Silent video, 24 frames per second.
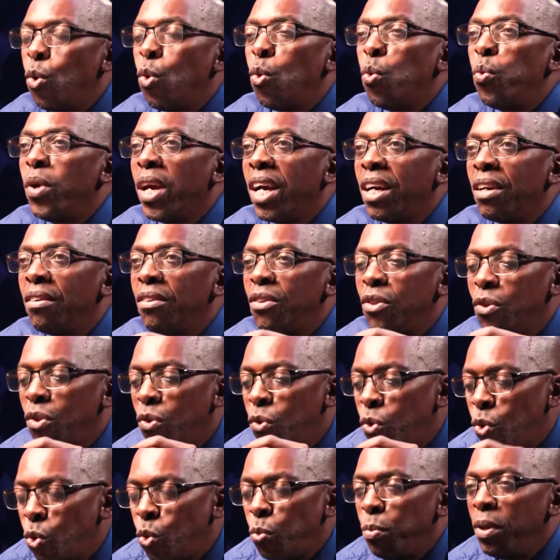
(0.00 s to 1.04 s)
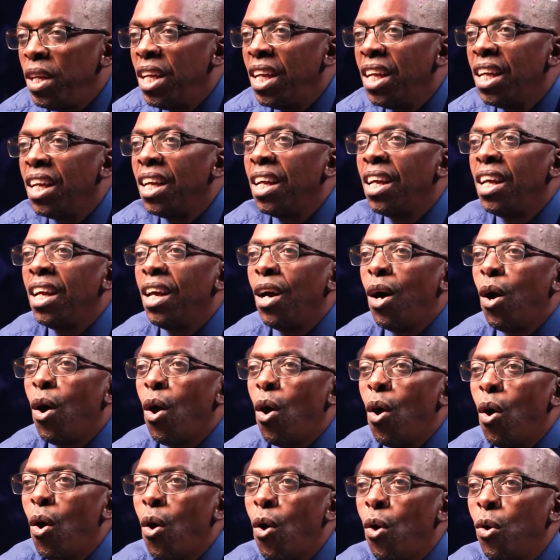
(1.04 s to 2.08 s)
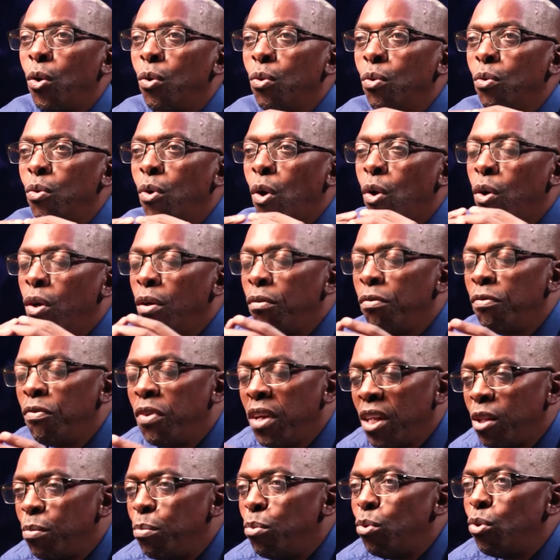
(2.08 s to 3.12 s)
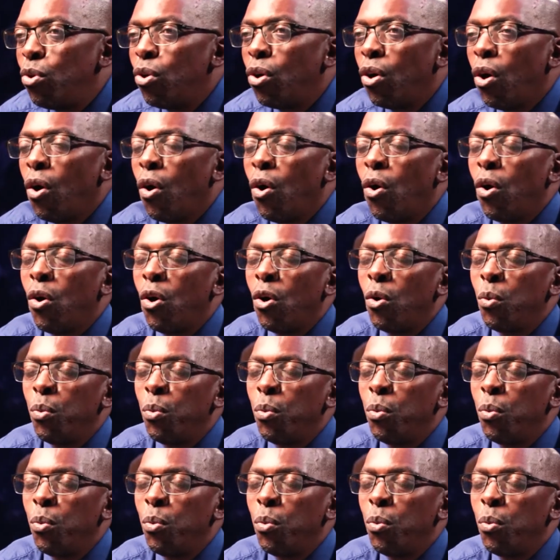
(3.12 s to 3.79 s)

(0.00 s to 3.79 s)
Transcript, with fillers: who we are Zooming or on Facebook or,